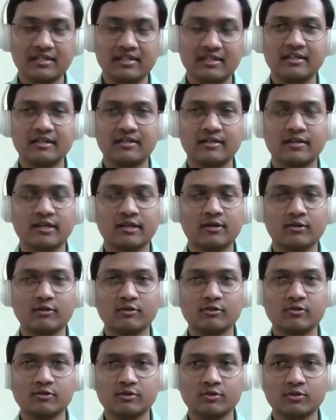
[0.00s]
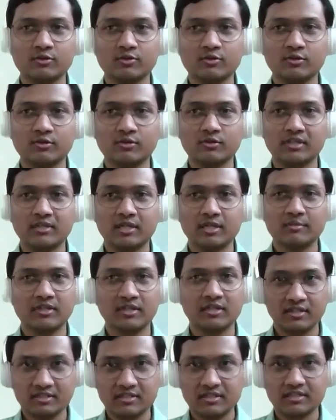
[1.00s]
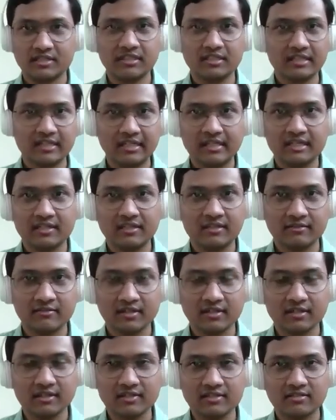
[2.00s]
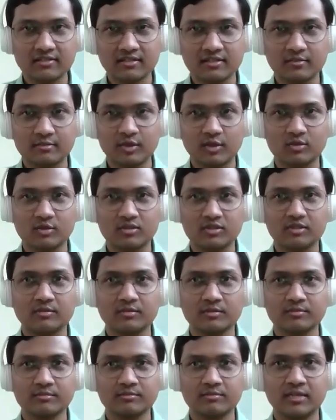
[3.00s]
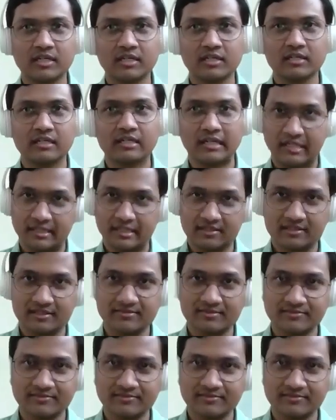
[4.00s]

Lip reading: And I also am interested in creating awareness about mental health.